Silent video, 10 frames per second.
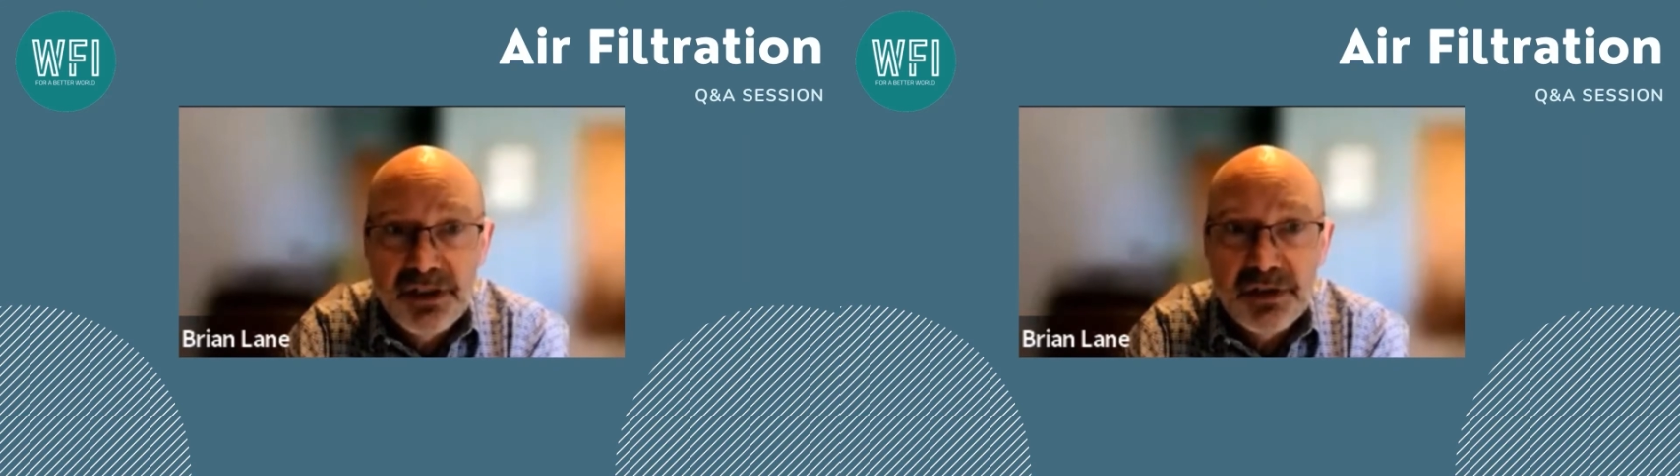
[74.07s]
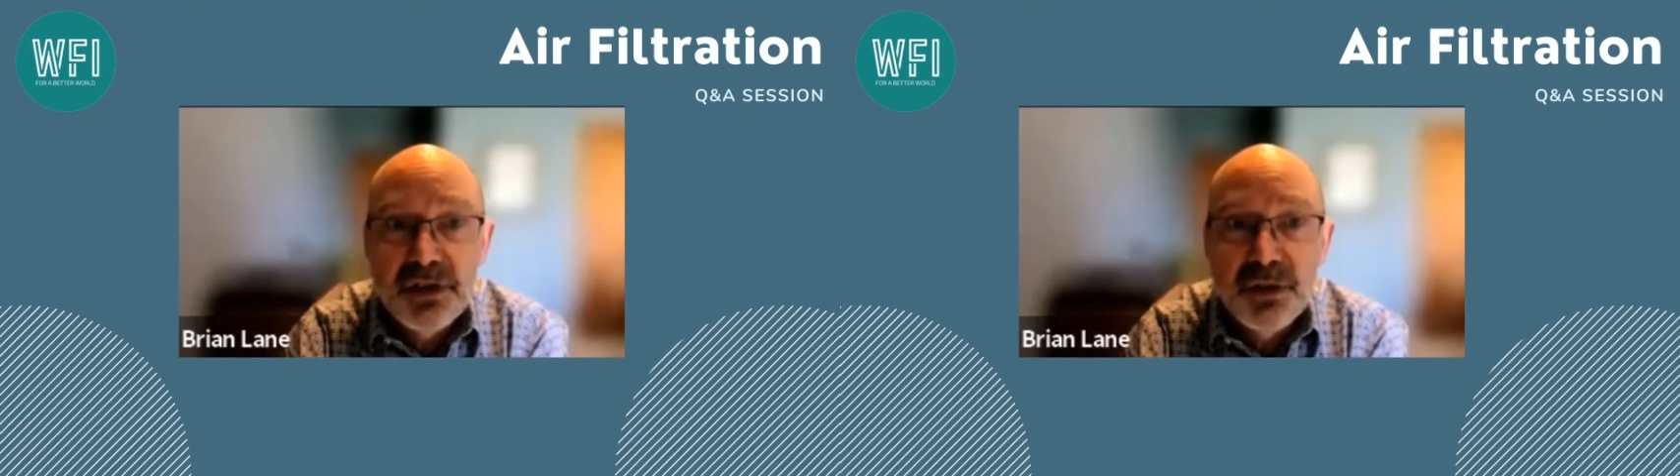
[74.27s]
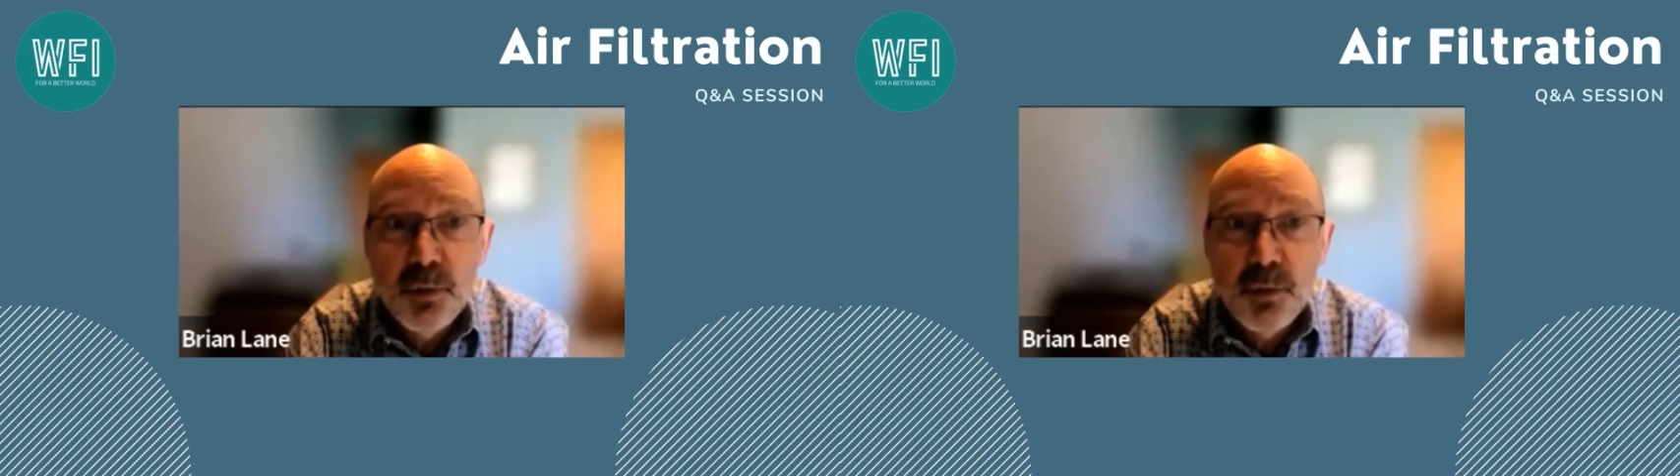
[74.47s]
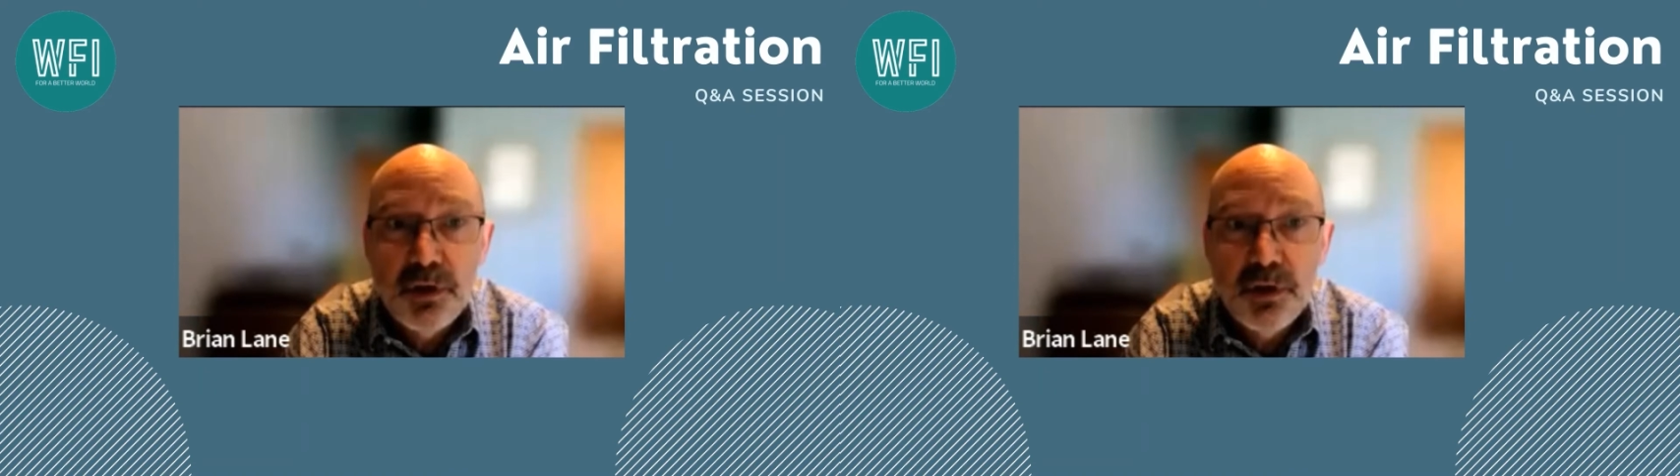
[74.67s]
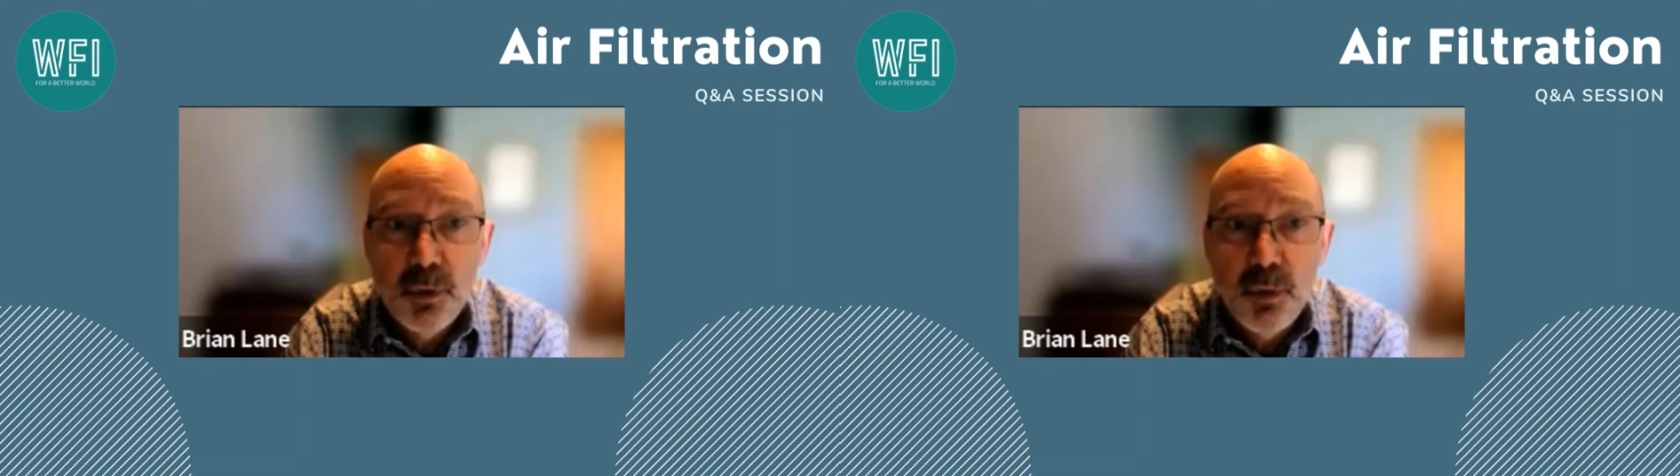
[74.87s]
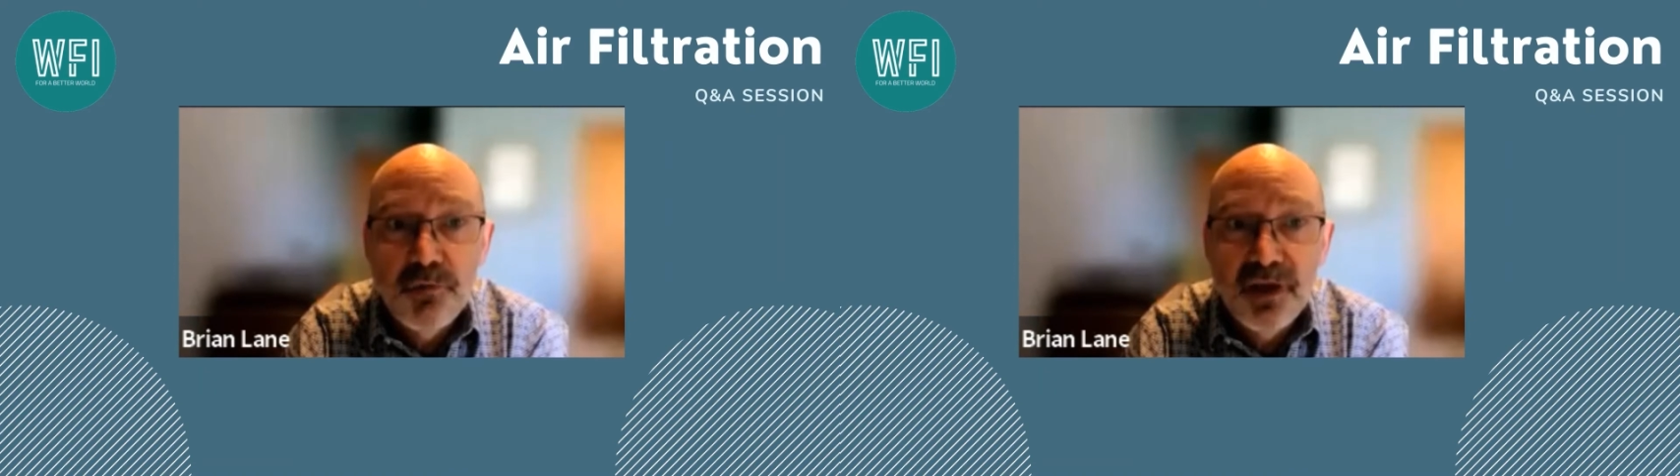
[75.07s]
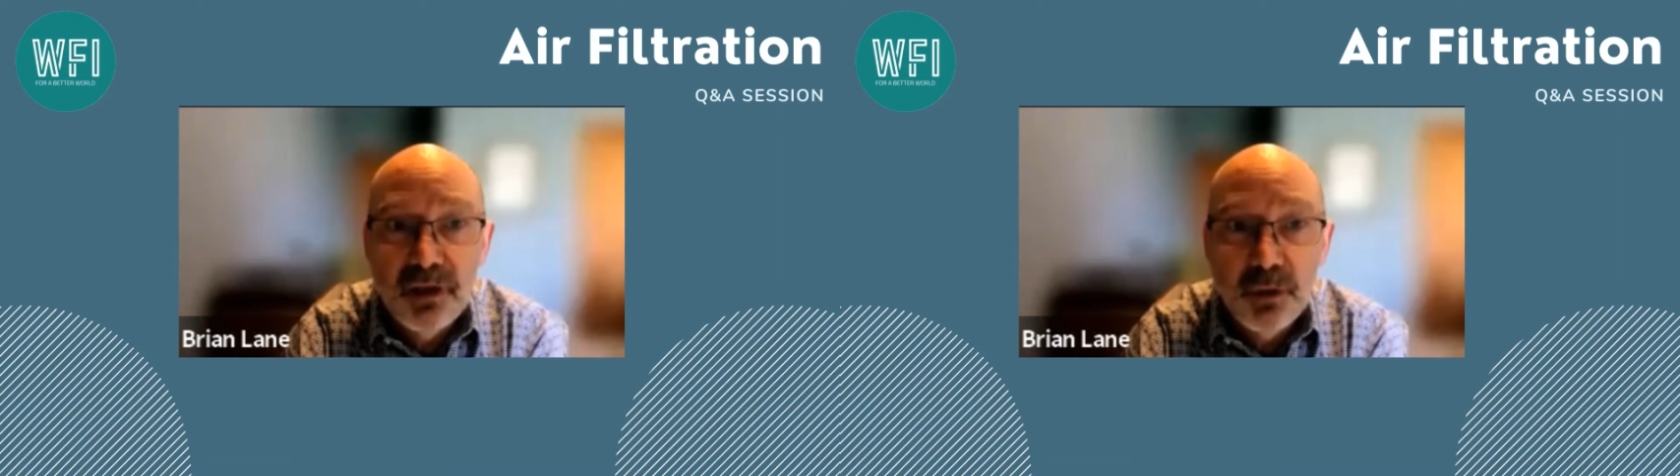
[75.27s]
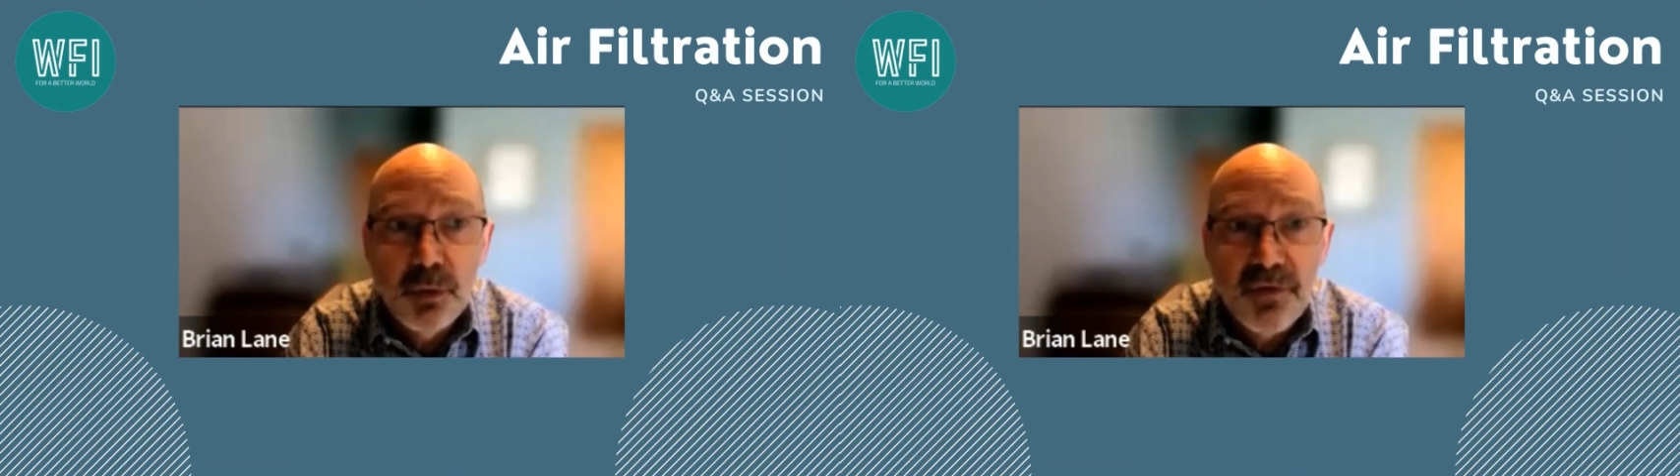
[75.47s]
So you don't want to
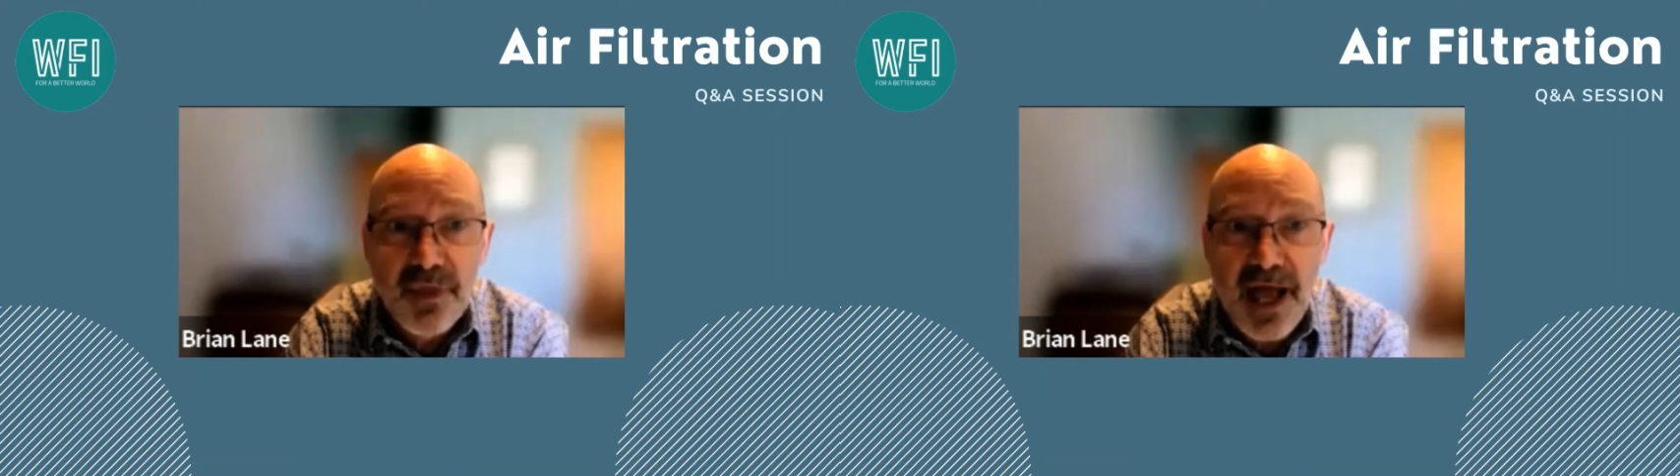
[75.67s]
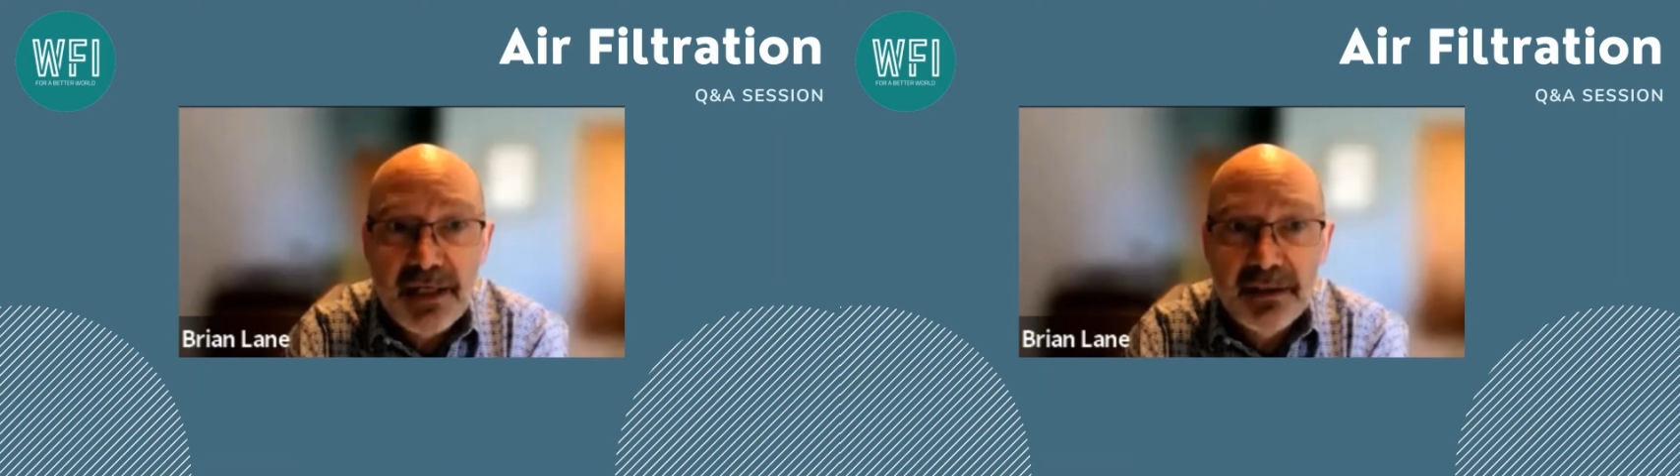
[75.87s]
overload that,